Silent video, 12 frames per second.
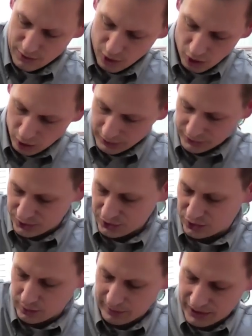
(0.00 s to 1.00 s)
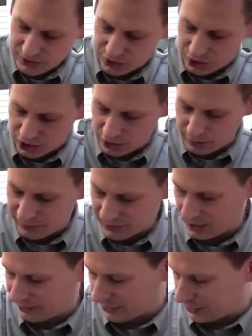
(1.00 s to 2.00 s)
The harness system is adjustable
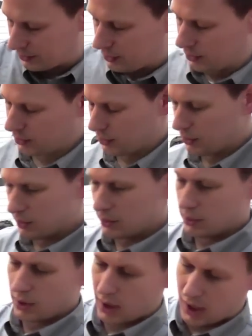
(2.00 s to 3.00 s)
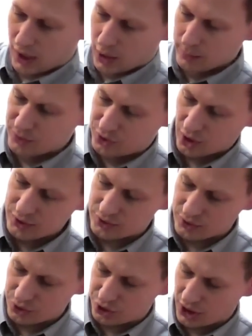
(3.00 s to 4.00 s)
for different
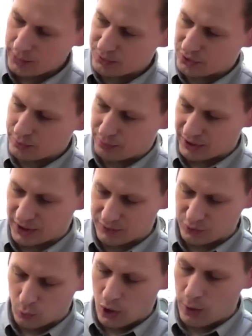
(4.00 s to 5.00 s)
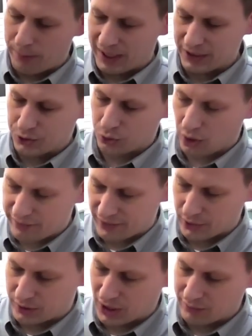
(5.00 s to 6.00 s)
sizes and shapes, but it gives a well-padded, dry
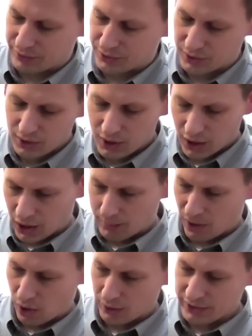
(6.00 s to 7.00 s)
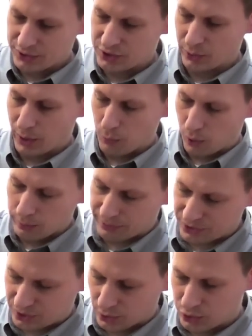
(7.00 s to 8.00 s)
flow covered harness, so it won't
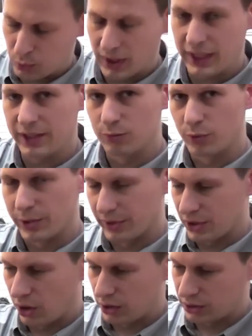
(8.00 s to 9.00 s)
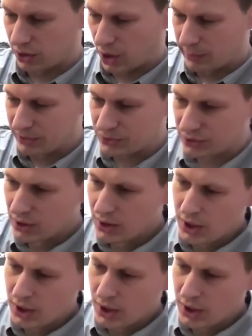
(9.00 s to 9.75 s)
be so sweaty in really hot climates.